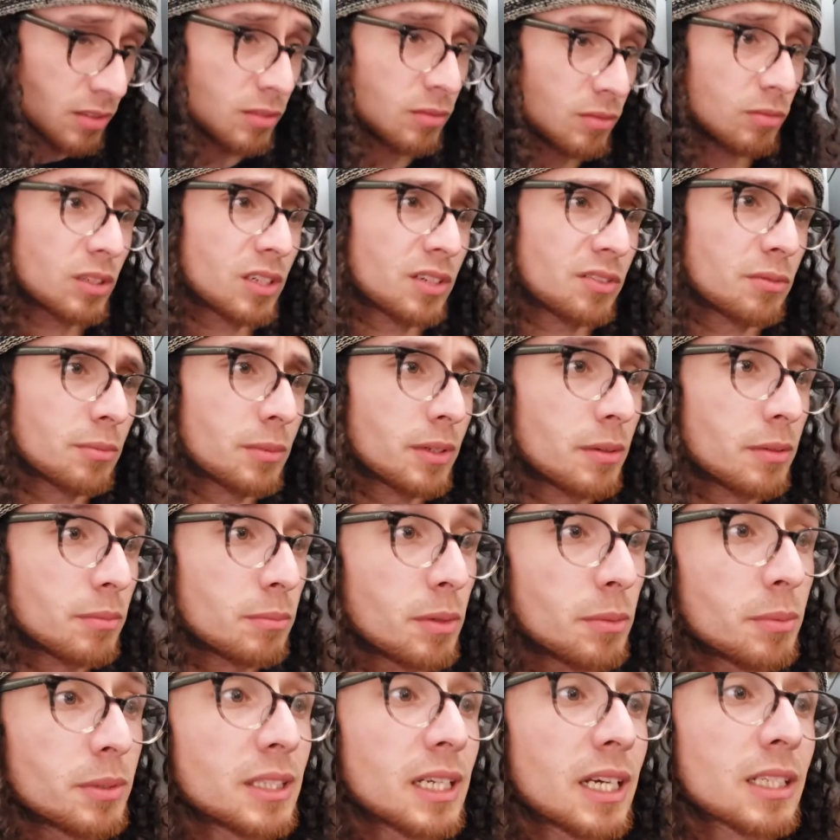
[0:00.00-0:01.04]
whatever, man,
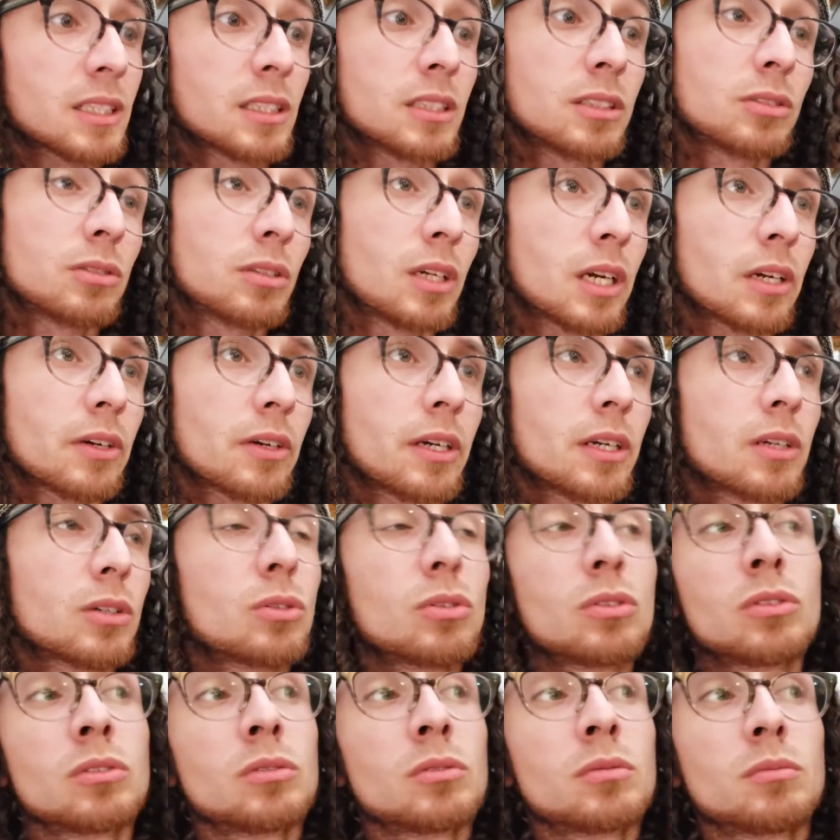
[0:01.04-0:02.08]
BB tag didn't do that great,
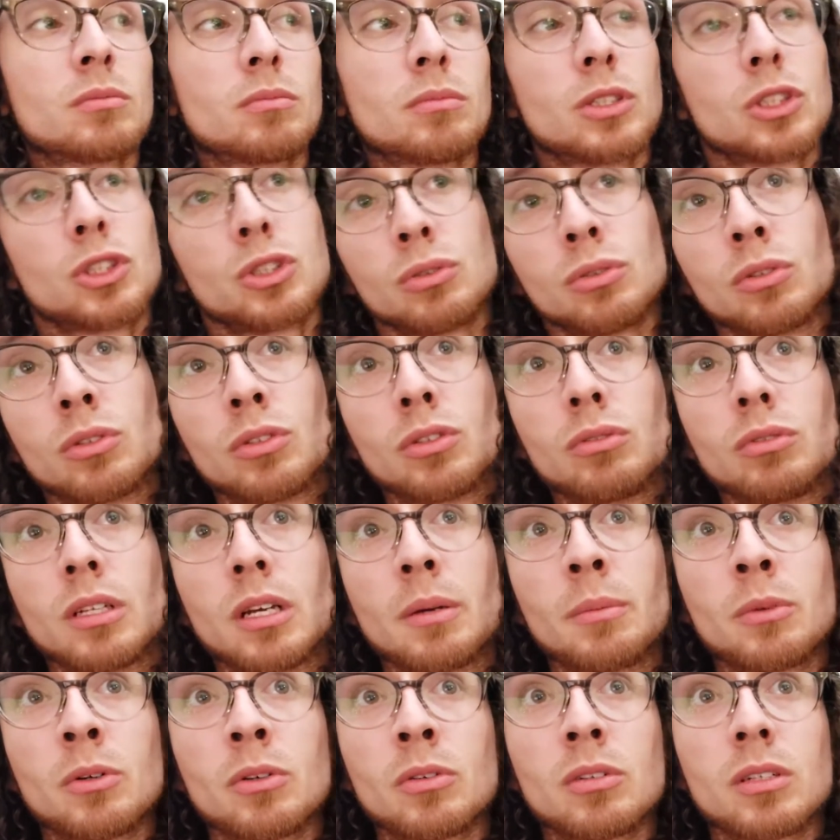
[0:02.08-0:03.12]
cool, but you know, you
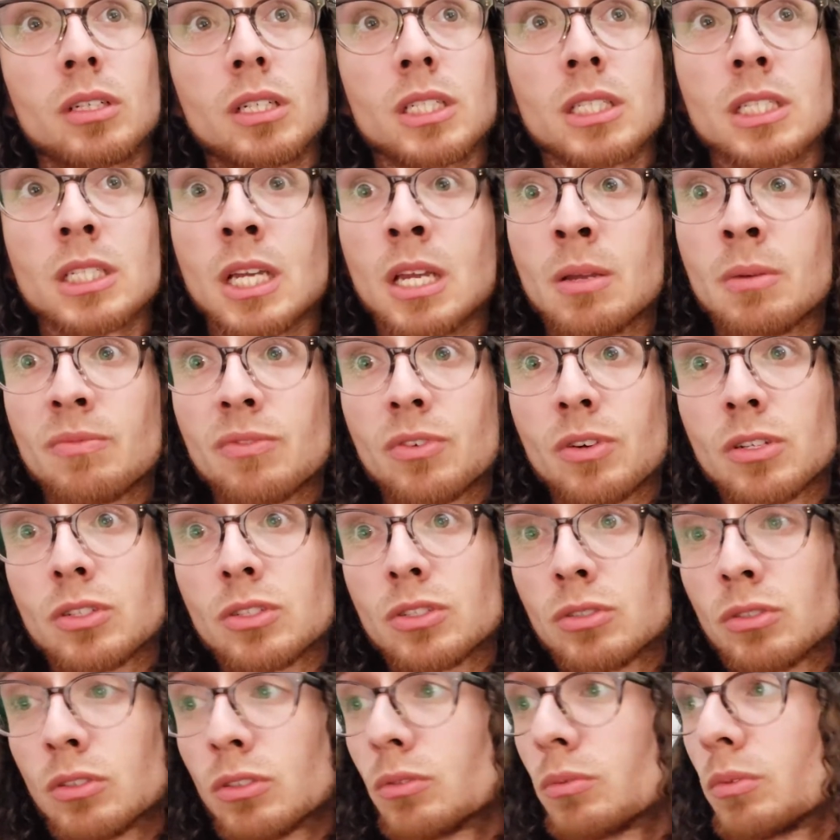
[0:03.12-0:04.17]
demoed this game for us,
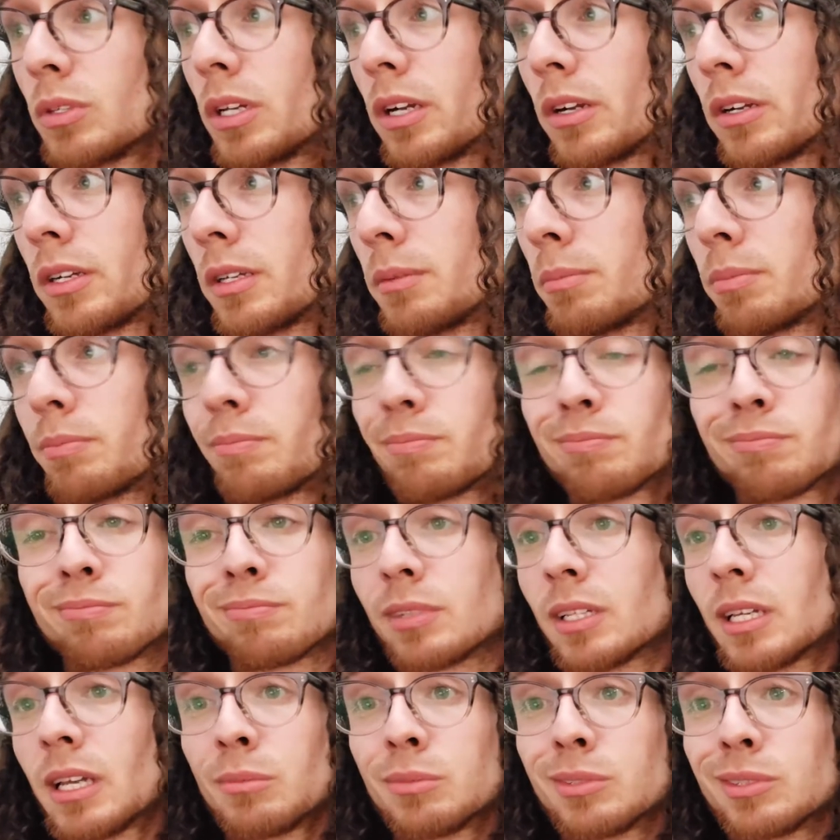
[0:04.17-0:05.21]
you know, we already
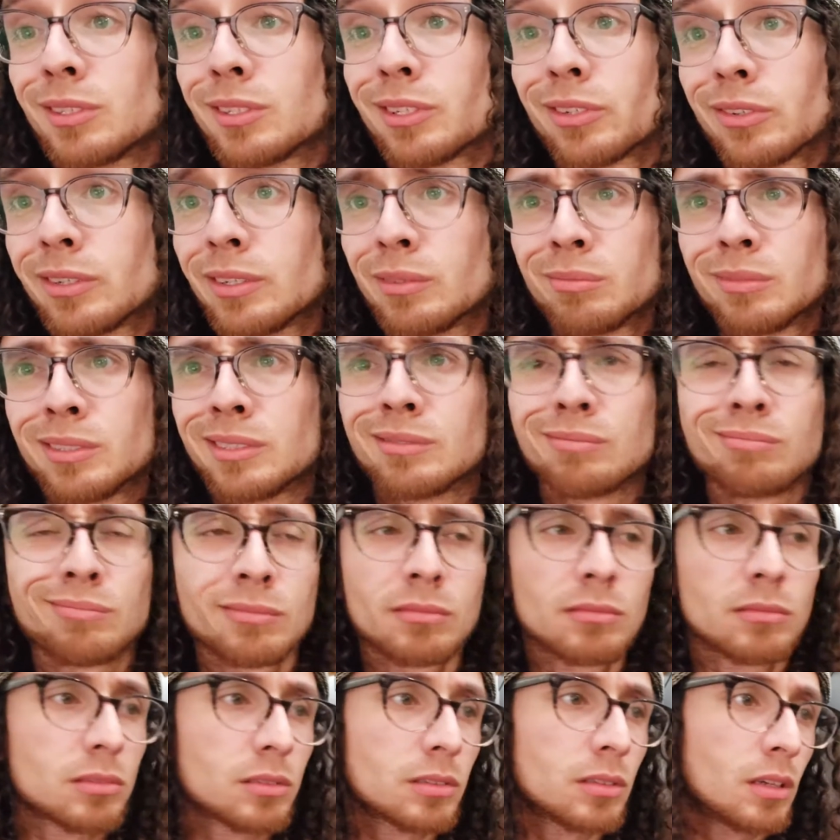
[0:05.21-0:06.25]
came to
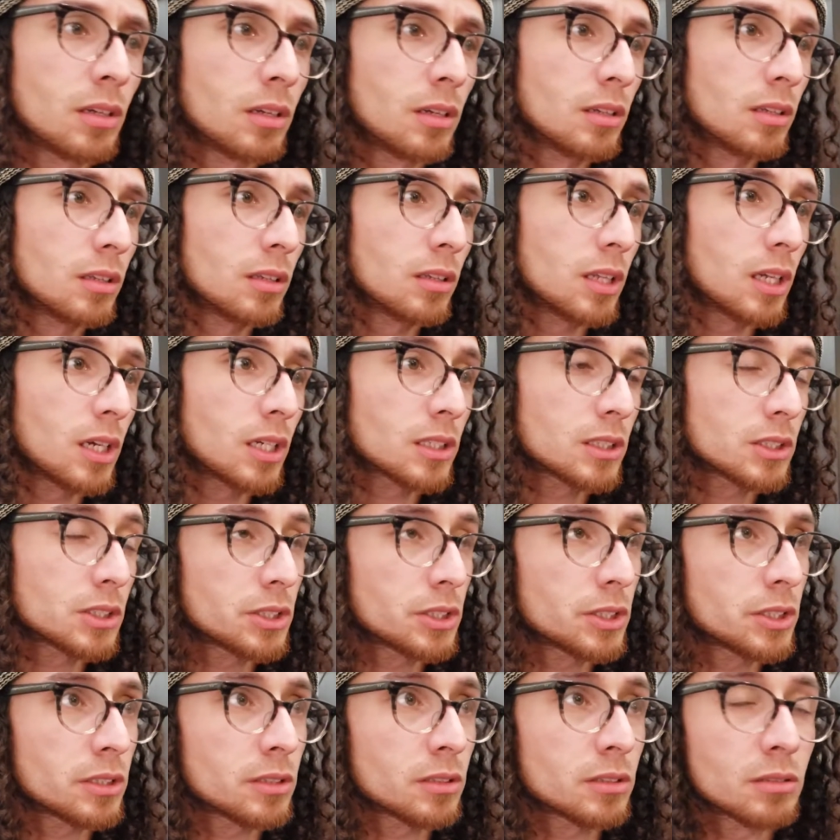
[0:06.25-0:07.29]
agreement last
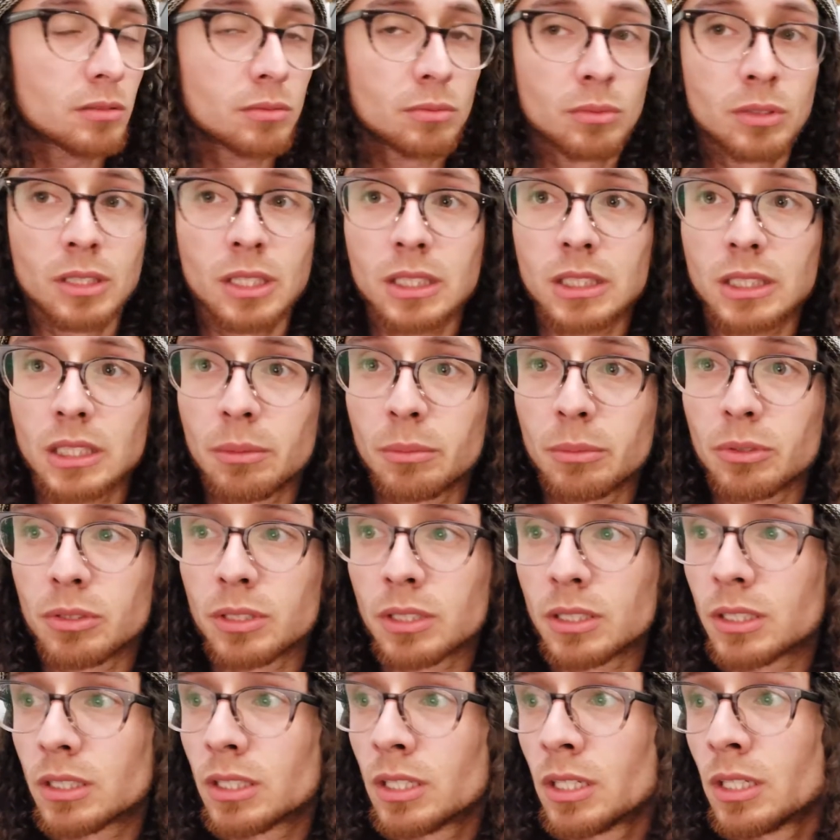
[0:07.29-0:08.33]
year when they demoed
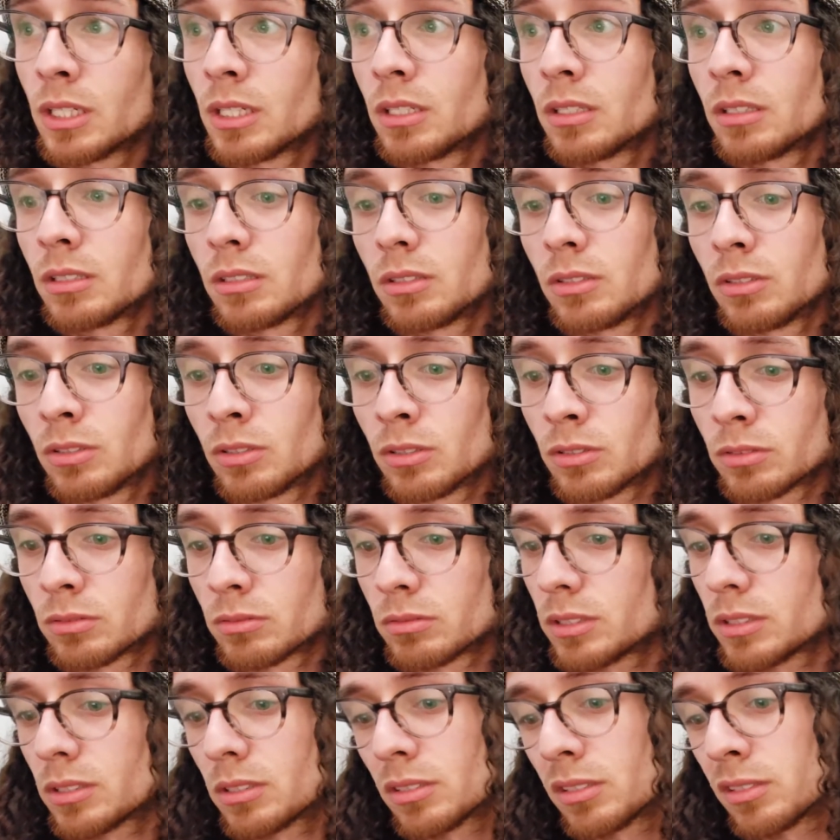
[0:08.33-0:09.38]
it, you know,
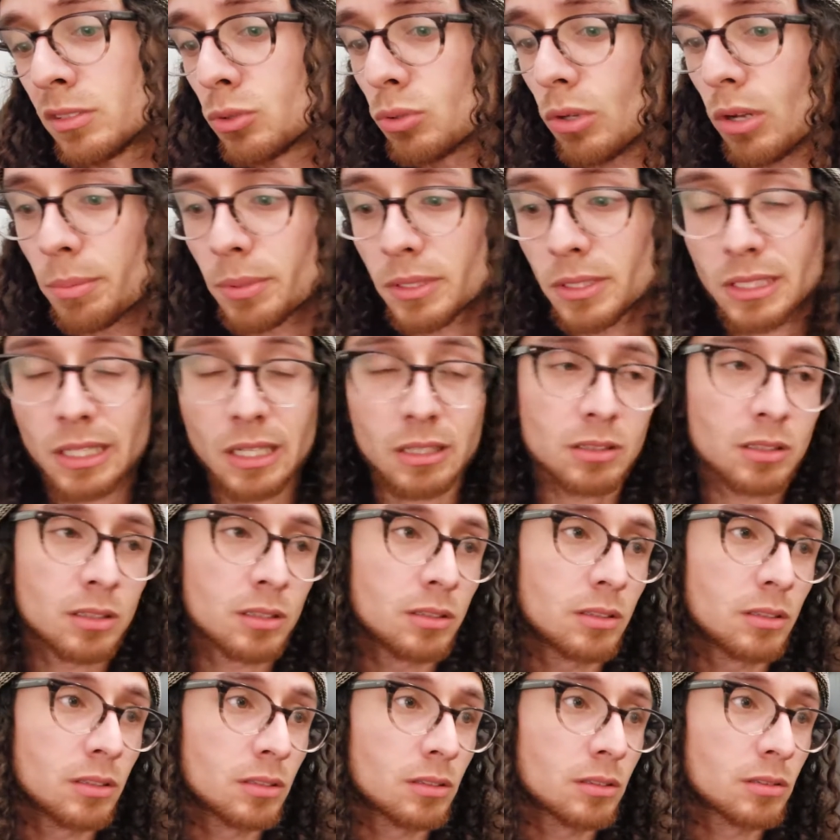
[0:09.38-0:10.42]
just swap us out then,
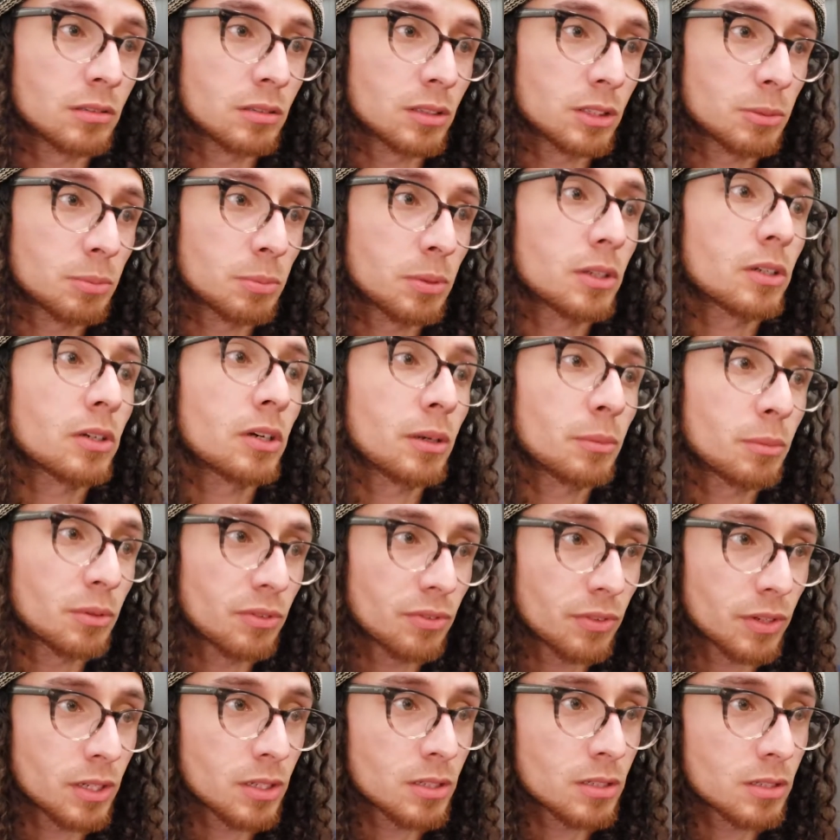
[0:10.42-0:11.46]
you know, let's put Granblue
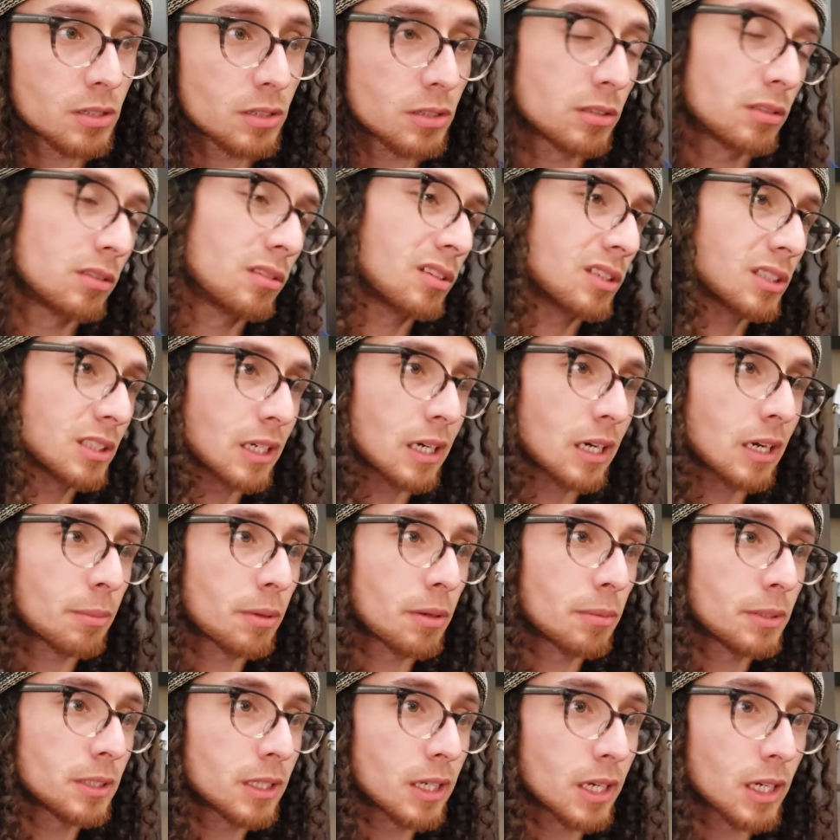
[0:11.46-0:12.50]
Fantasy, you could take out
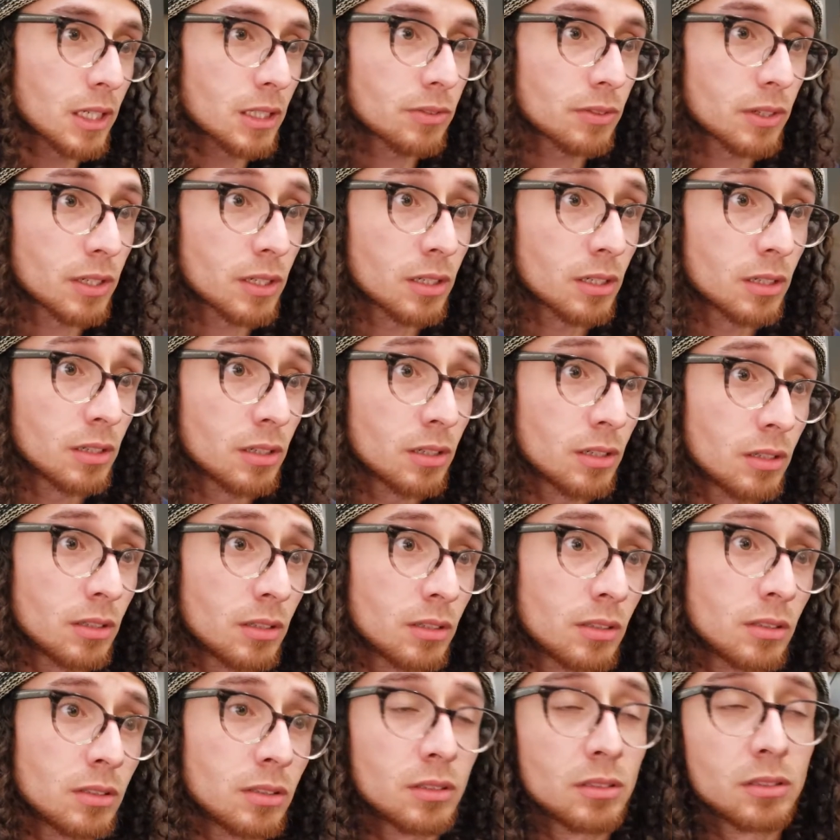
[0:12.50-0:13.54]
BB tag, it's fine.
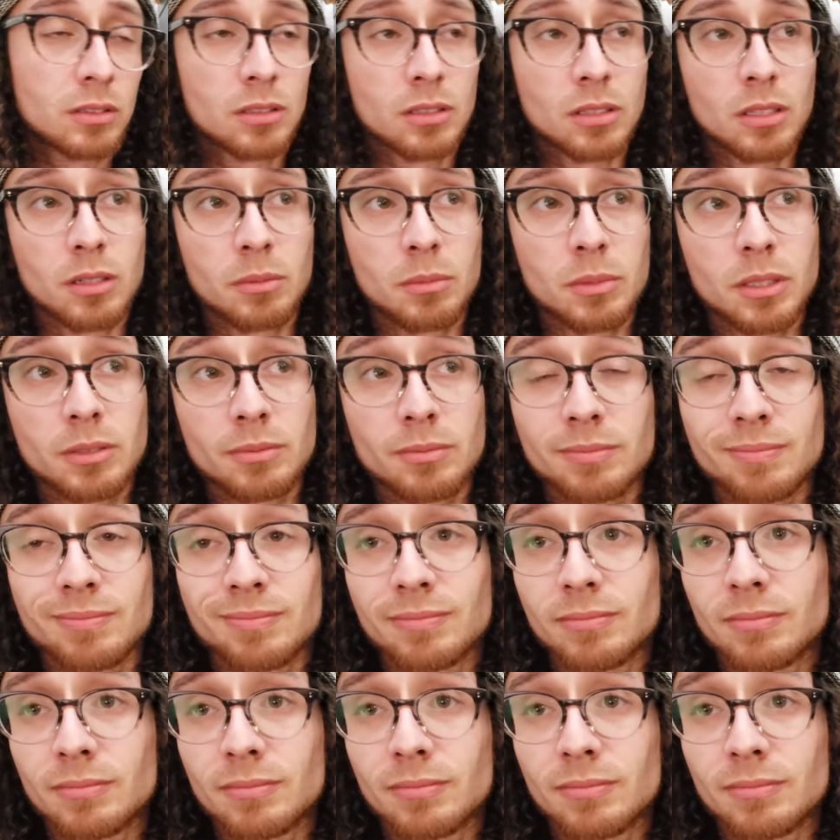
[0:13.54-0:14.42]
I mean,